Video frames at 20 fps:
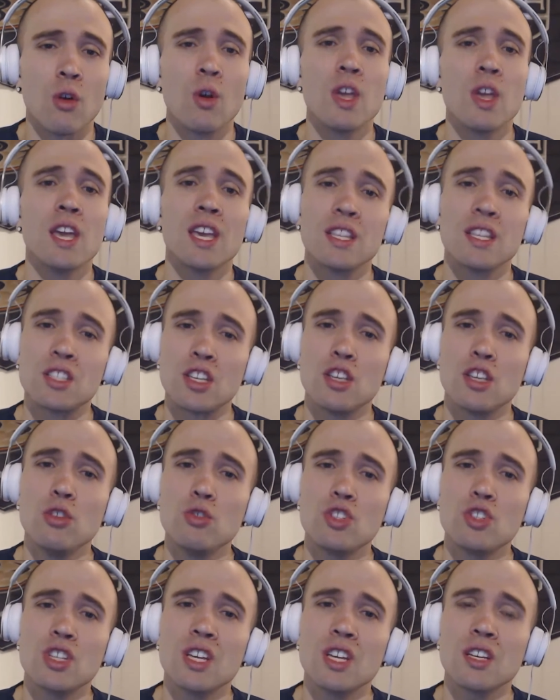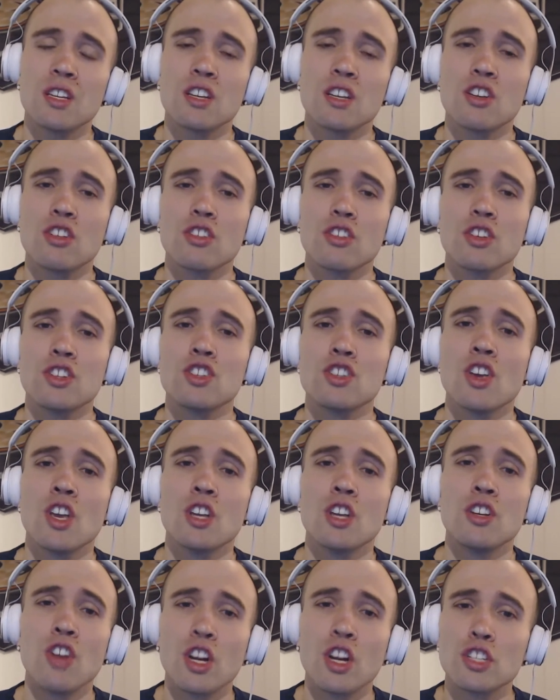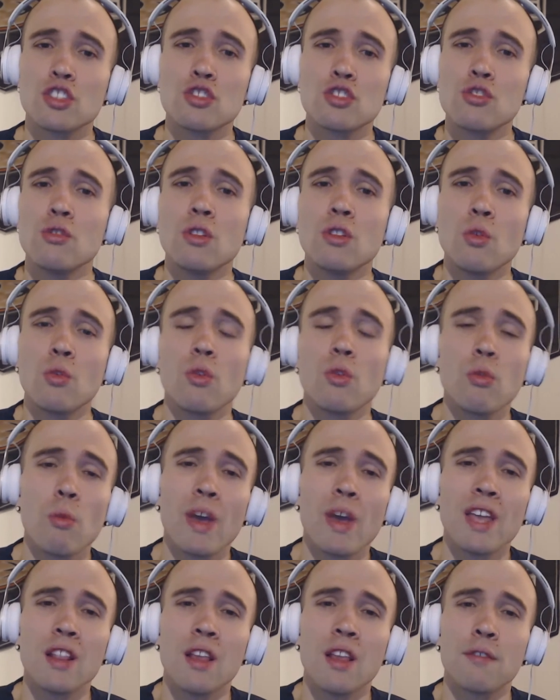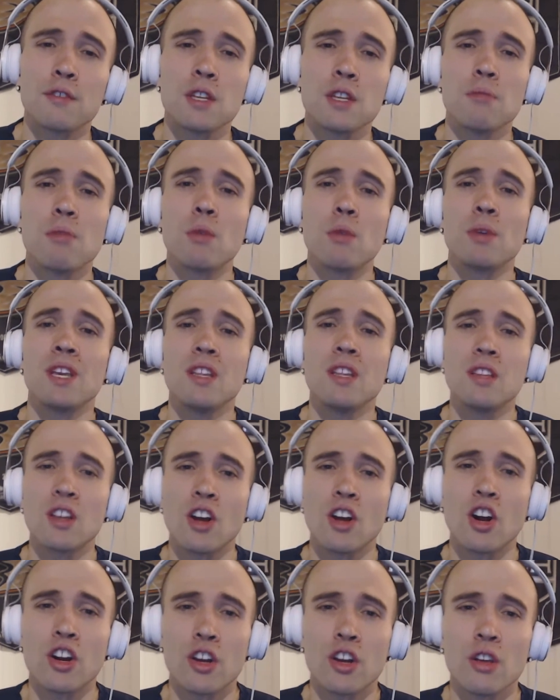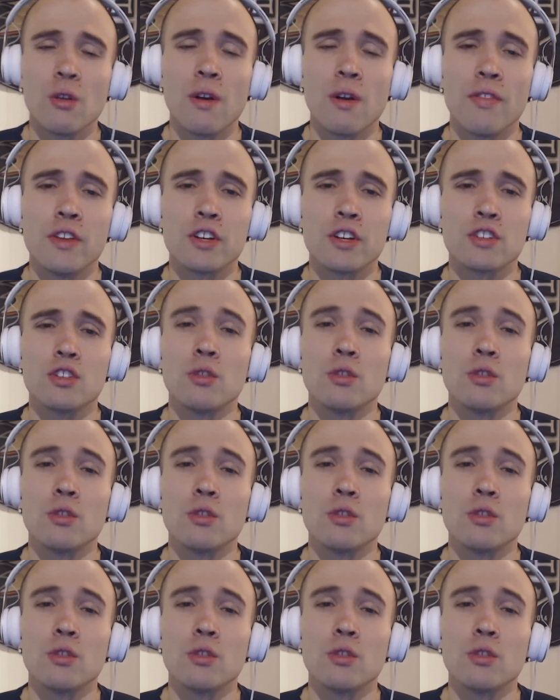it's a huge thing to encourage not just doing the weightlifting, but we need the cardio in there too.